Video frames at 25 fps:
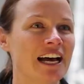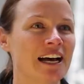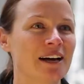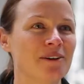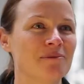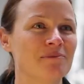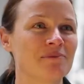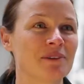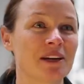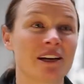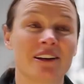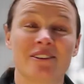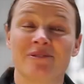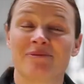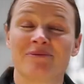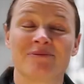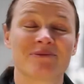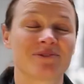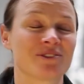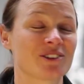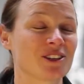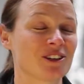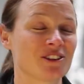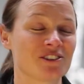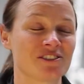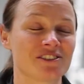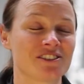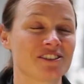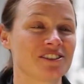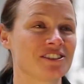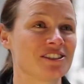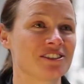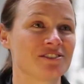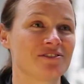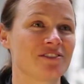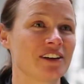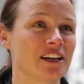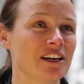So it's
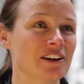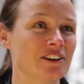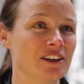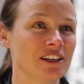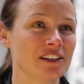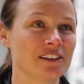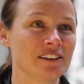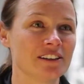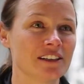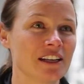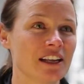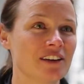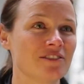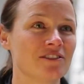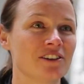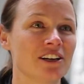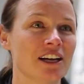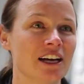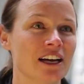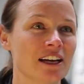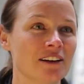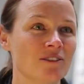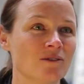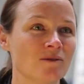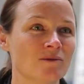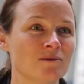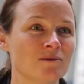just varied every day.